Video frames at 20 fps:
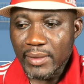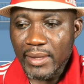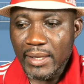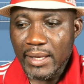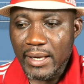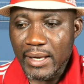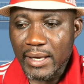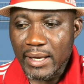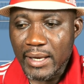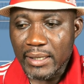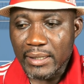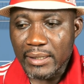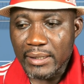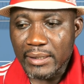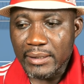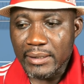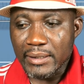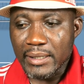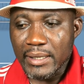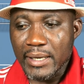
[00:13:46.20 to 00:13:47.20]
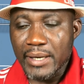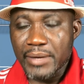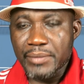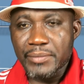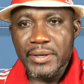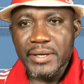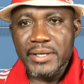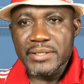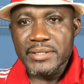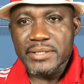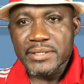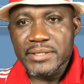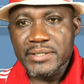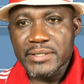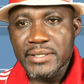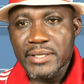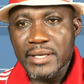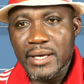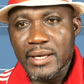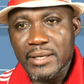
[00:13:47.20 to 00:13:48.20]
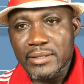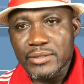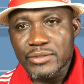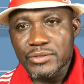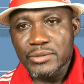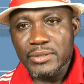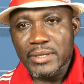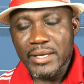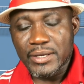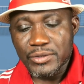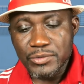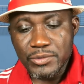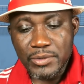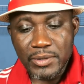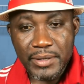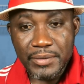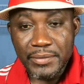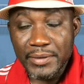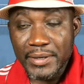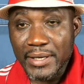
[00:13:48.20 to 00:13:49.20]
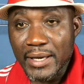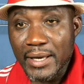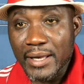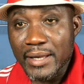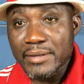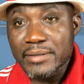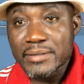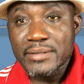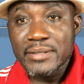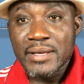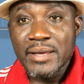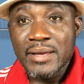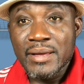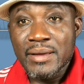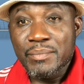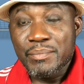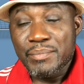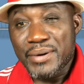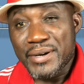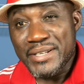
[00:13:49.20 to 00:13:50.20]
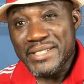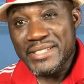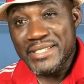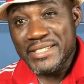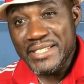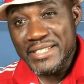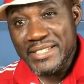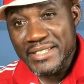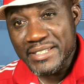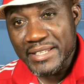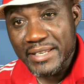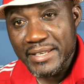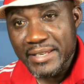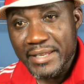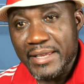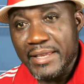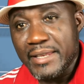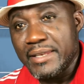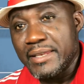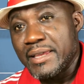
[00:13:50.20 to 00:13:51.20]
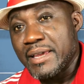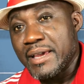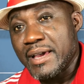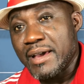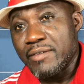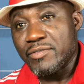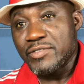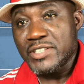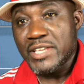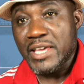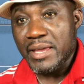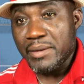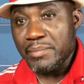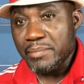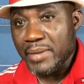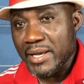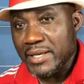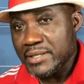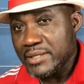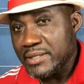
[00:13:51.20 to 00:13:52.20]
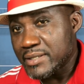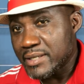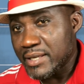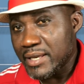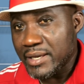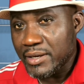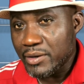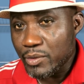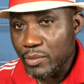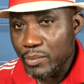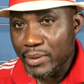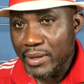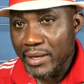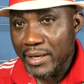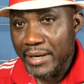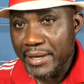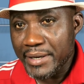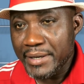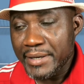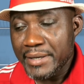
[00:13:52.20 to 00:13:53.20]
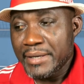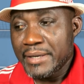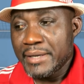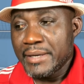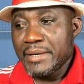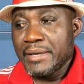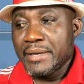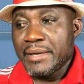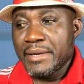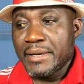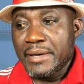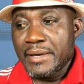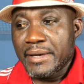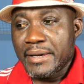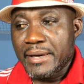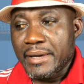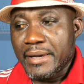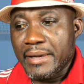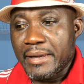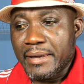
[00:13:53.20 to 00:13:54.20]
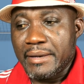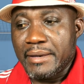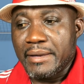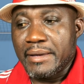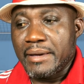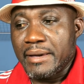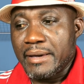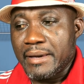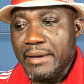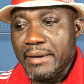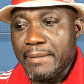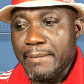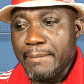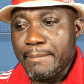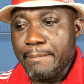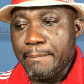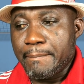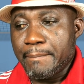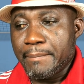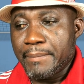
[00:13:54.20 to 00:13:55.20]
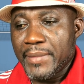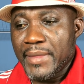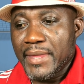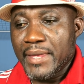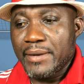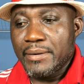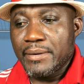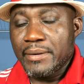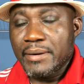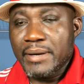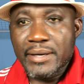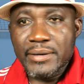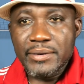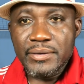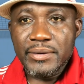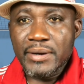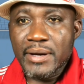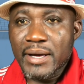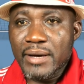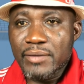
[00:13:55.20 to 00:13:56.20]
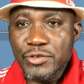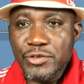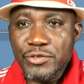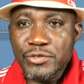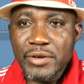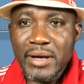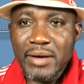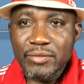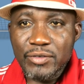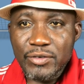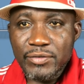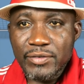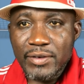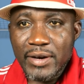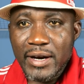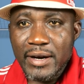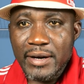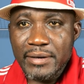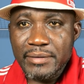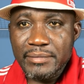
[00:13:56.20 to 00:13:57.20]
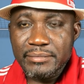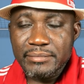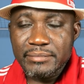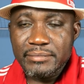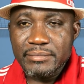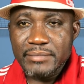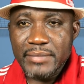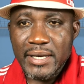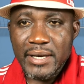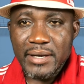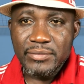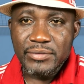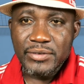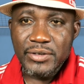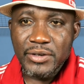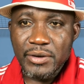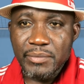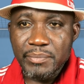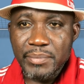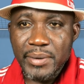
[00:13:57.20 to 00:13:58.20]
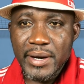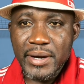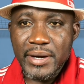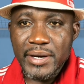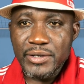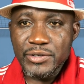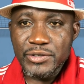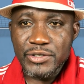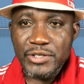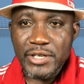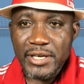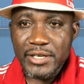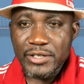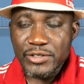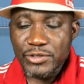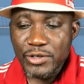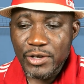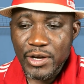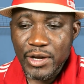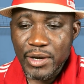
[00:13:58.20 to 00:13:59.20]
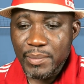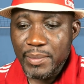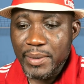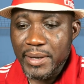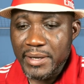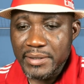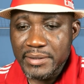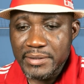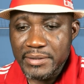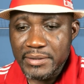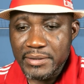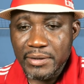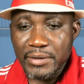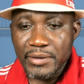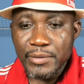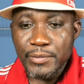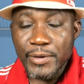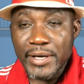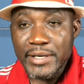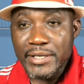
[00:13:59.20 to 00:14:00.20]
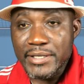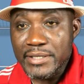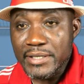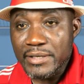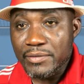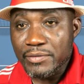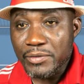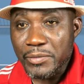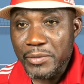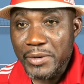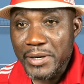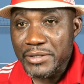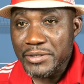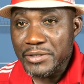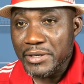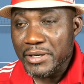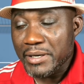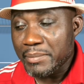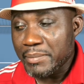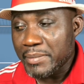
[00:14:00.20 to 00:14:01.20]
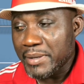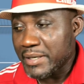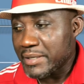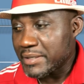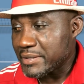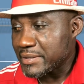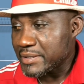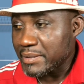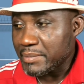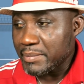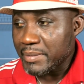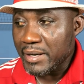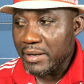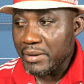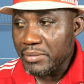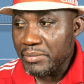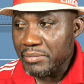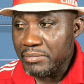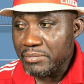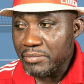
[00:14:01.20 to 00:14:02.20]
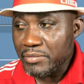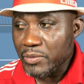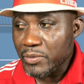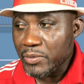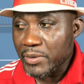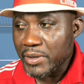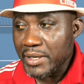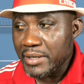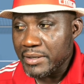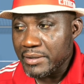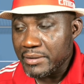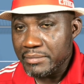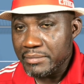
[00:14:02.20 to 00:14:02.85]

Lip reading: $160 to like $200 per season, and they have 10 matches that they will play, and and you don't have to travel far. If you compare it to tennis tournament, you register for one tournament is about what,